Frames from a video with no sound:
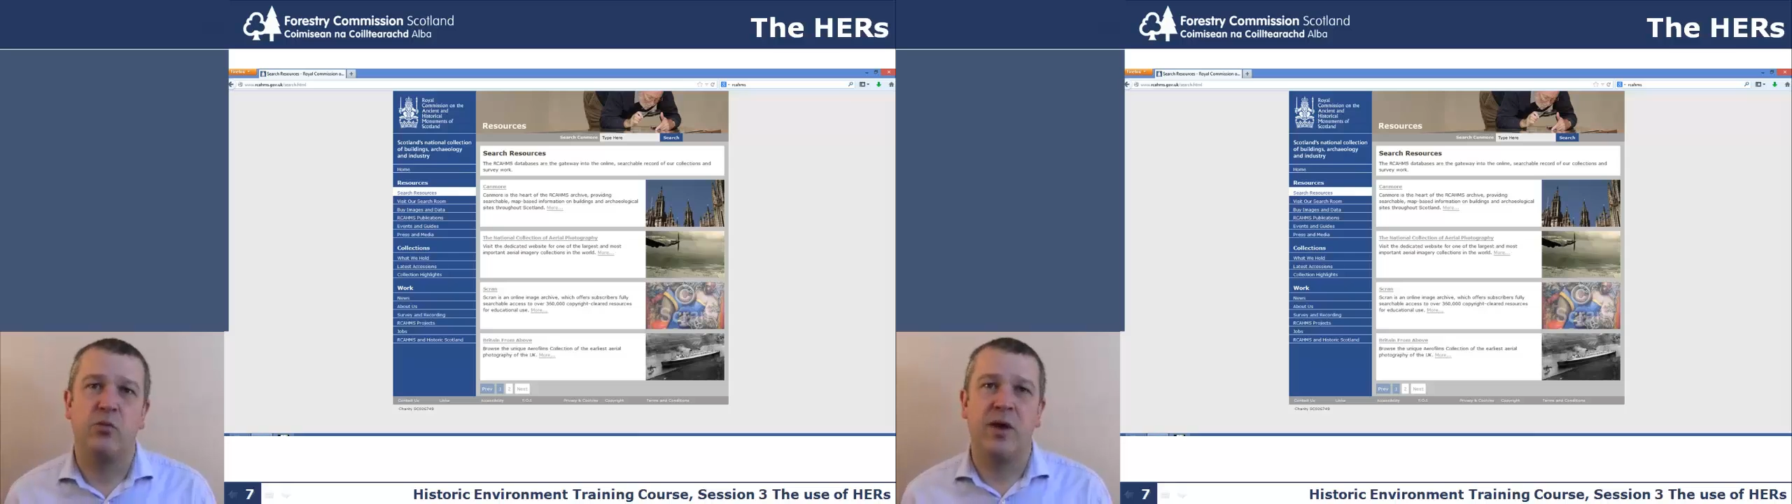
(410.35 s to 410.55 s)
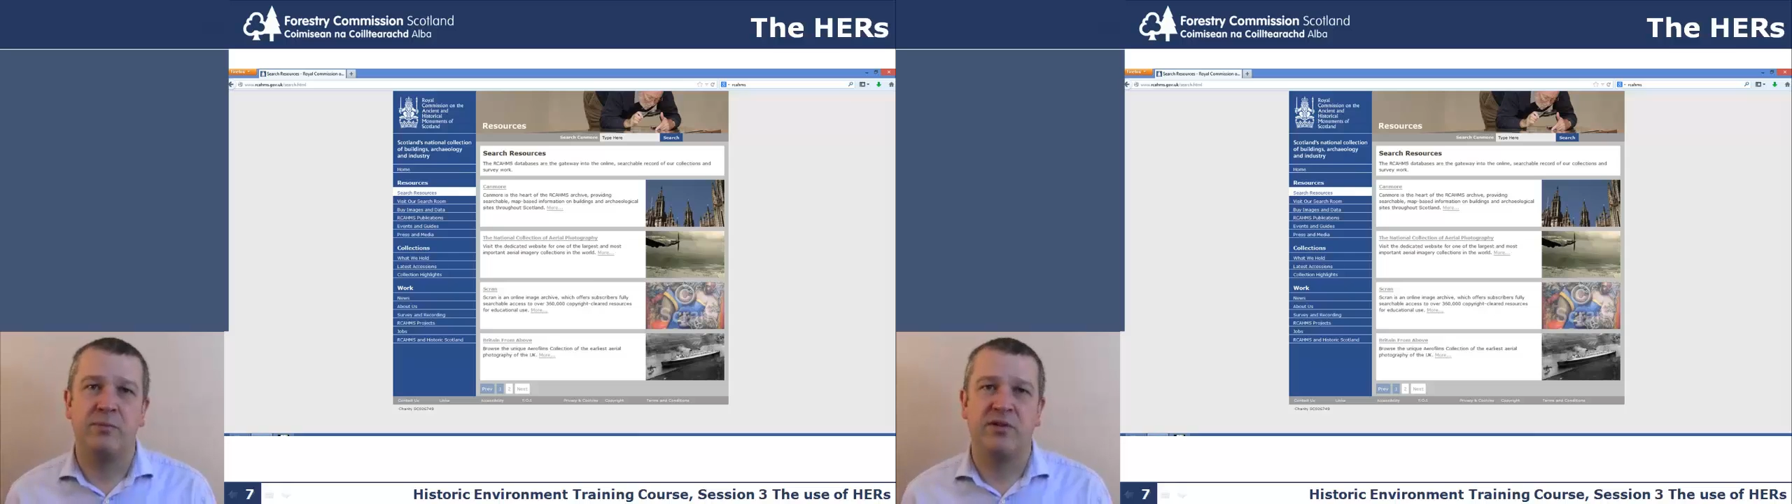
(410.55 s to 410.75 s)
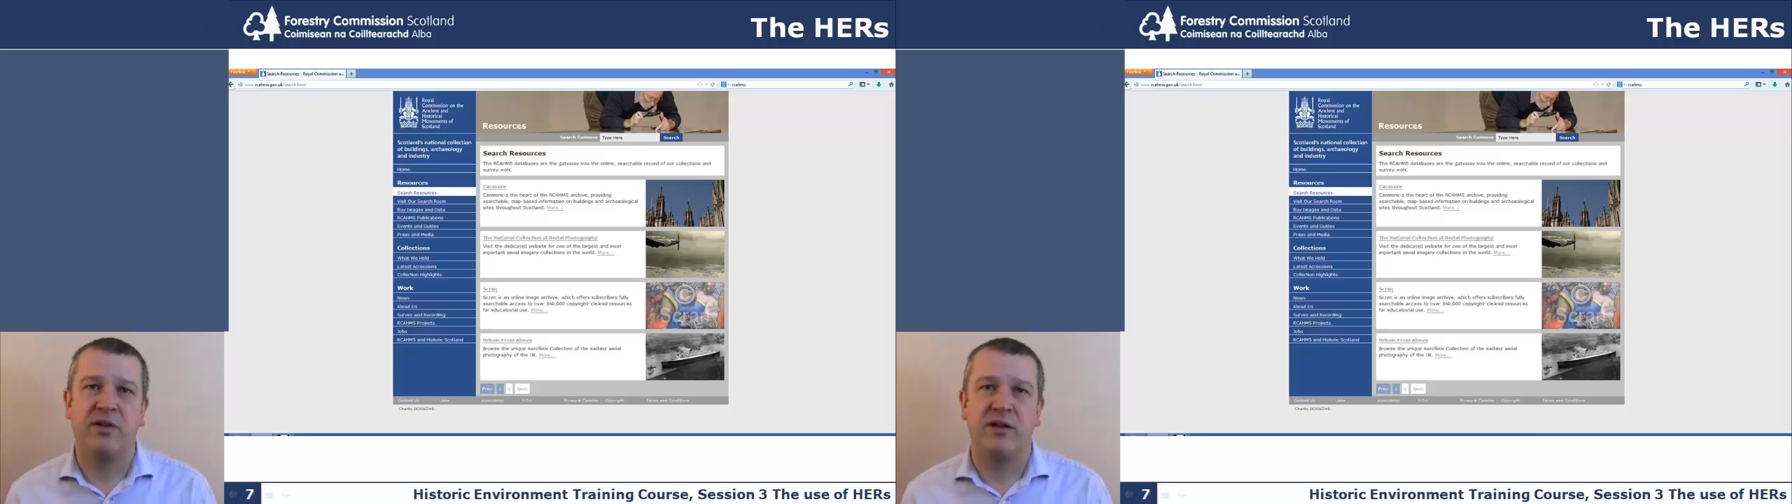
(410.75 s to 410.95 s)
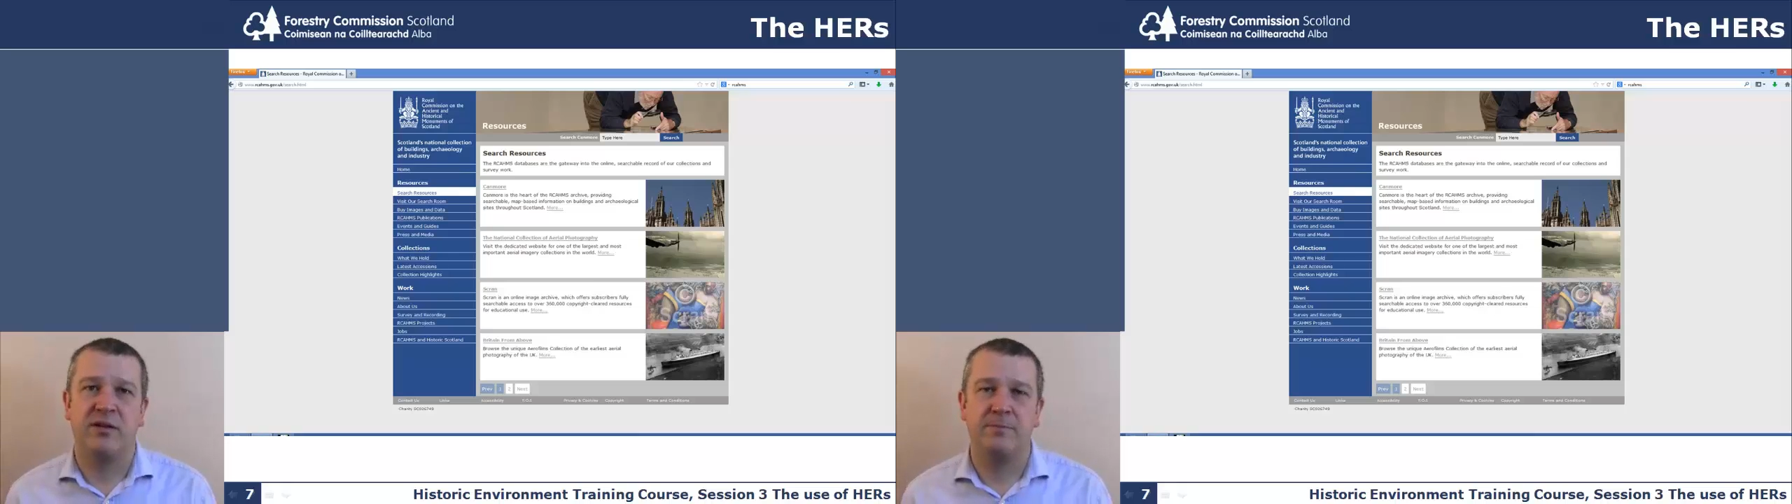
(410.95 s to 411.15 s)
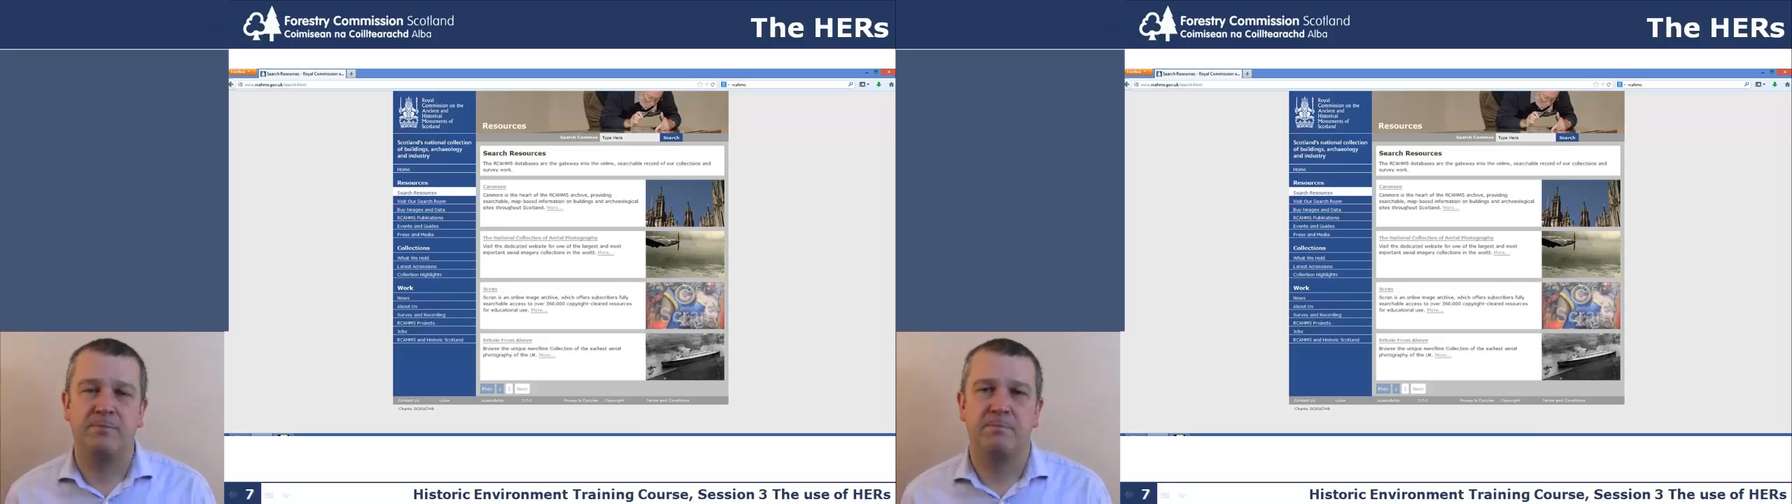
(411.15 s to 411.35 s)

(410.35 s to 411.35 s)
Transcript: website.